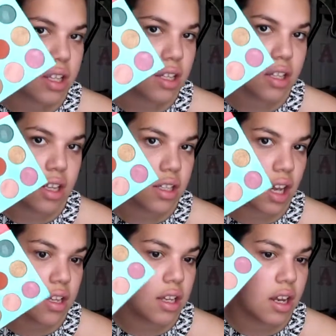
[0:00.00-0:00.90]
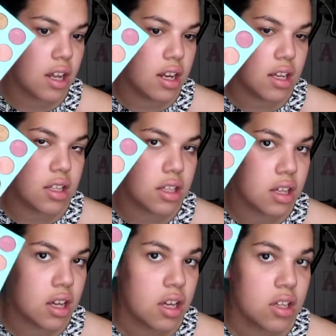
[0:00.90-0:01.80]
This is the size that it is
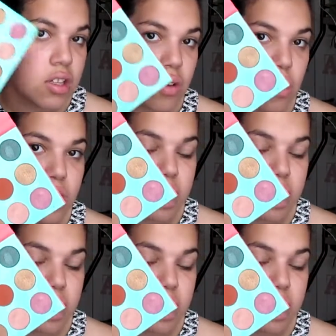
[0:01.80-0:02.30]
sold